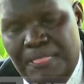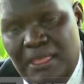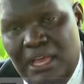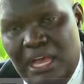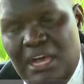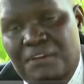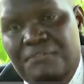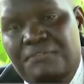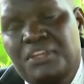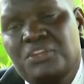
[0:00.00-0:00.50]

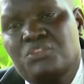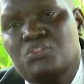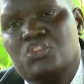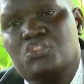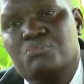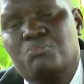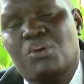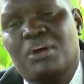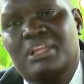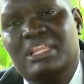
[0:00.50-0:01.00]
having not
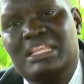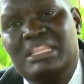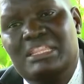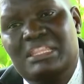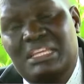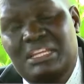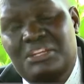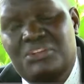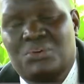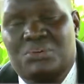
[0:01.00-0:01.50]
more than
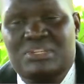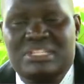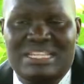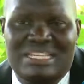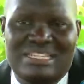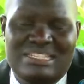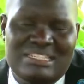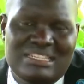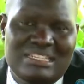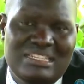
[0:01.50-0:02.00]
three
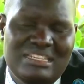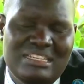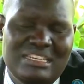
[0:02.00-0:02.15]
doctors,